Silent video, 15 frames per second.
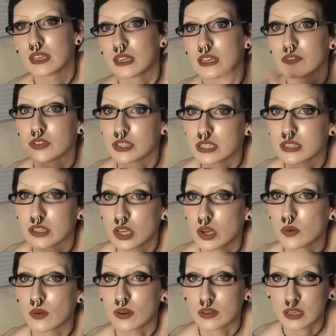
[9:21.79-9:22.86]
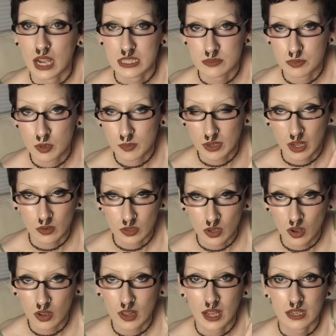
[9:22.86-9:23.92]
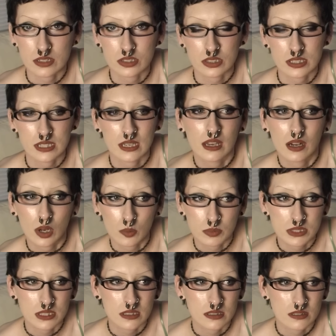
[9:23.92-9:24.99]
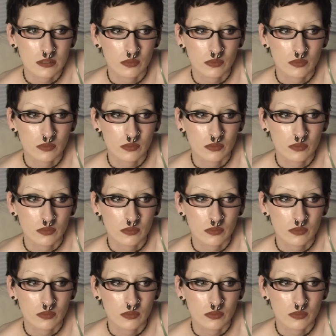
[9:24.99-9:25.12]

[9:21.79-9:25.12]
And if you didn't know, isopropyl alcohol actually helps